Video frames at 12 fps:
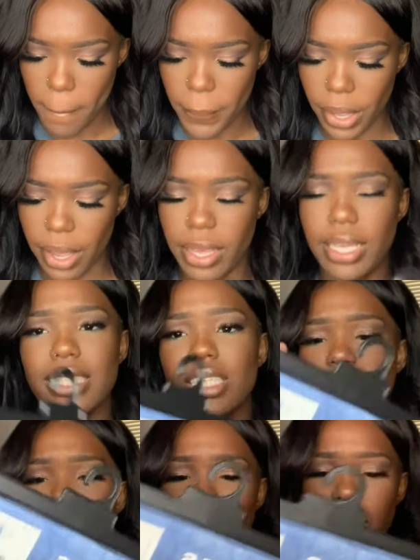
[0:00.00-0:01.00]
But it's a
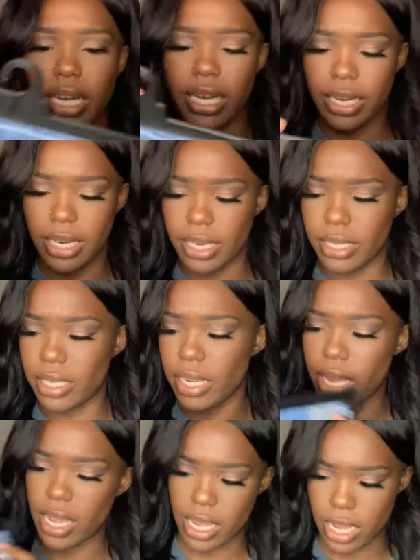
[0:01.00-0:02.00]
shower curtain,
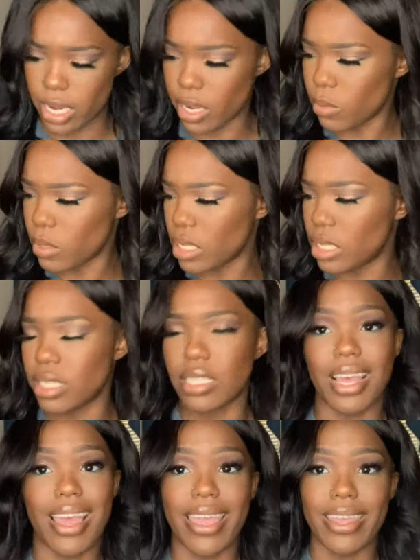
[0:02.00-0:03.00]
and it was
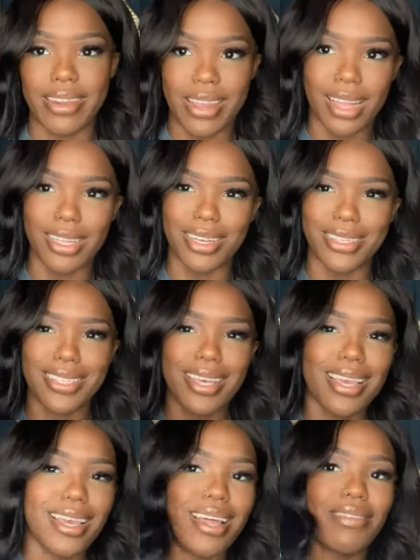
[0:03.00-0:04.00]
$8.
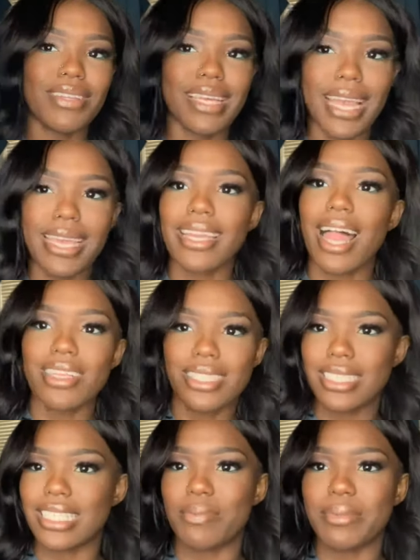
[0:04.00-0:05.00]
I feel like $8
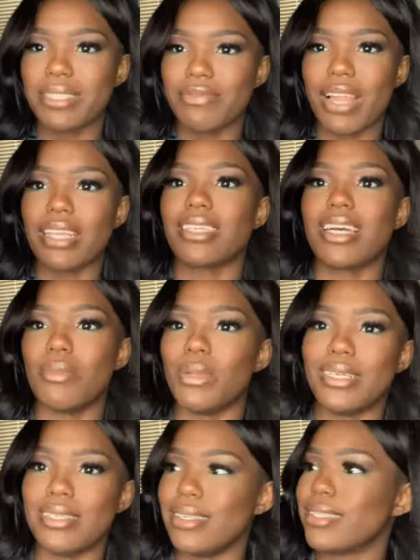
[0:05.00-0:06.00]
is expensive not to come
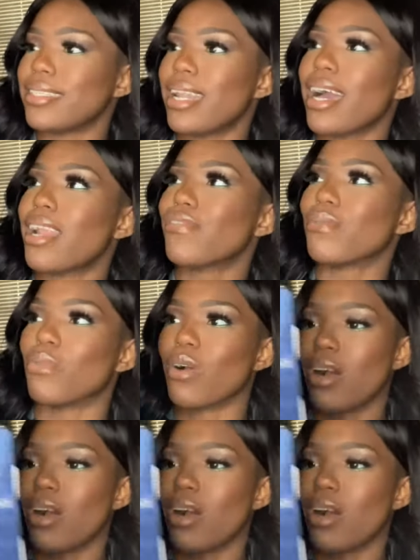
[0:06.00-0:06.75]
with hooks, and I got it from